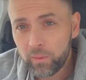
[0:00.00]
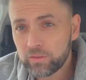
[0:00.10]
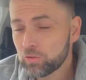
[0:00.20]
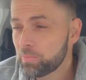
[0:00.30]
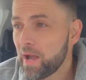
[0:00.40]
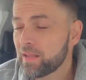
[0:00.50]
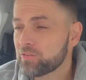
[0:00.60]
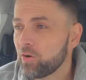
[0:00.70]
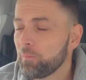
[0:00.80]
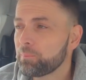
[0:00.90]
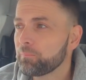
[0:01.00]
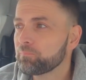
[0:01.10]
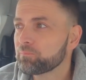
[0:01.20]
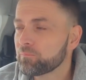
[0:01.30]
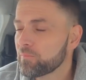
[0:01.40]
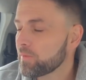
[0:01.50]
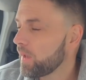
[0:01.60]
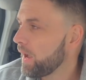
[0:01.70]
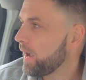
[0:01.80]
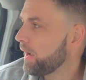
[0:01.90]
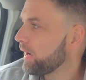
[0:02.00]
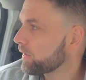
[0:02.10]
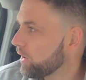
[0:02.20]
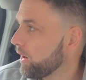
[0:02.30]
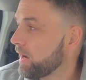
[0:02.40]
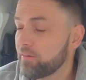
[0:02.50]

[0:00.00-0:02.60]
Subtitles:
we just parked up, got